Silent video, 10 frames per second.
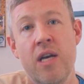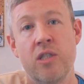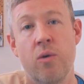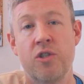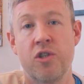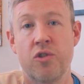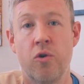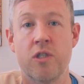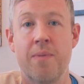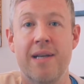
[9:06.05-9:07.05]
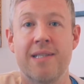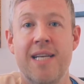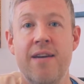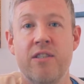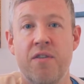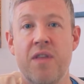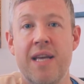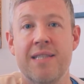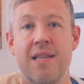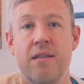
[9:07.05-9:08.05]
So I just talked about a series of
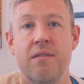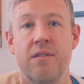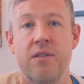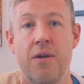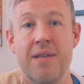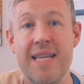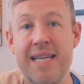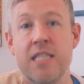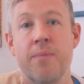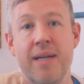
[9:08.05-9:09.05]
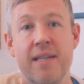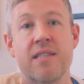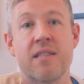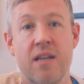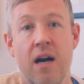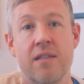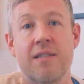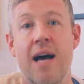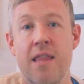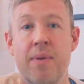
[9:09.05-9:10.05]
things that need to be
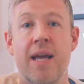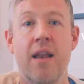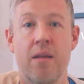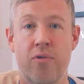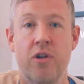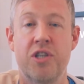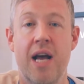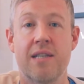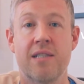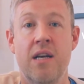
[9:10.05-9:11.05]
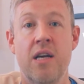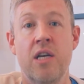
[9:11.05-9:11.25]
discussed at the beginning of the project.